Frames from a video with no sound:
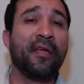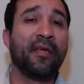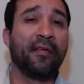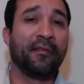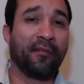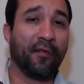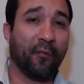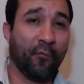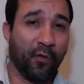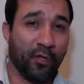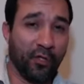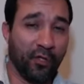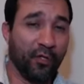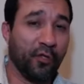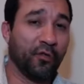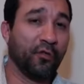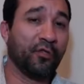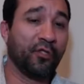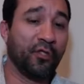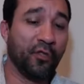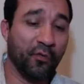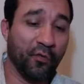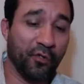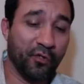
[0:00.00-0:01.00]
that what you
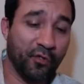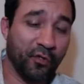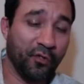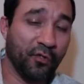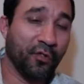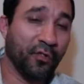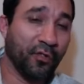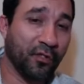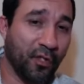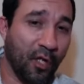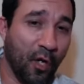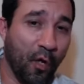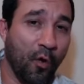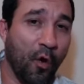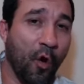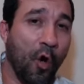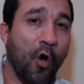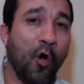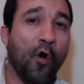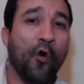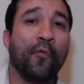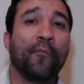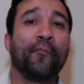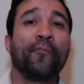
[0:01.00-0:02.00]
do is you just go
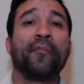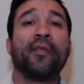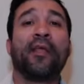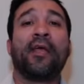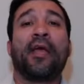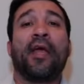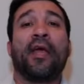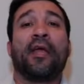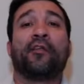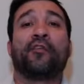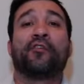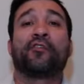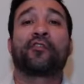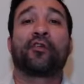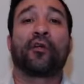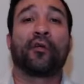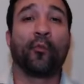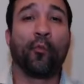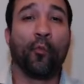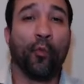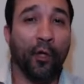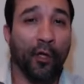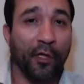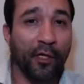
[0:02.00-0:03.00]
home and you start
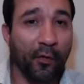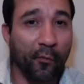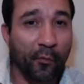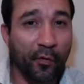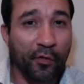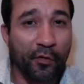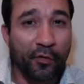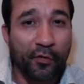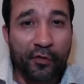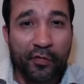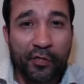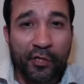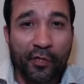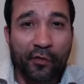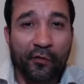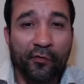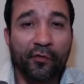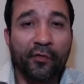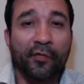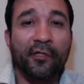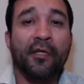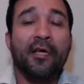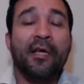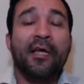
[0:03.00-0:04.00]
working with your
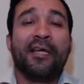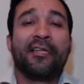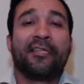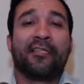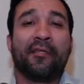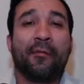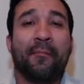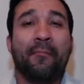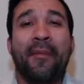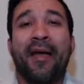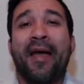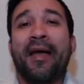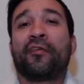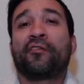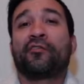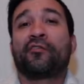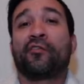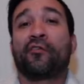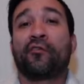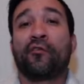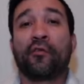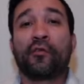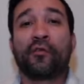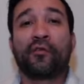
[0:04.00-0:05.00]
children to master
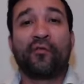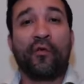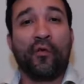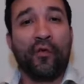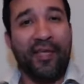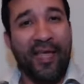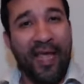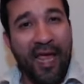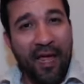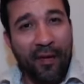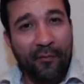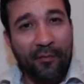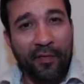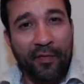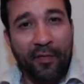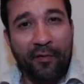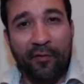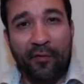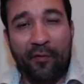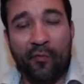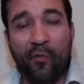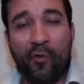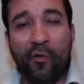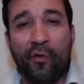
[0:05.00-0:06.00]
those vocabulary
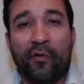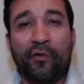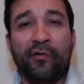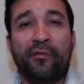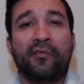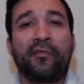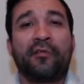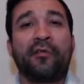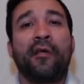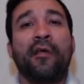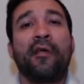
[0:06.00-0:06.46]
words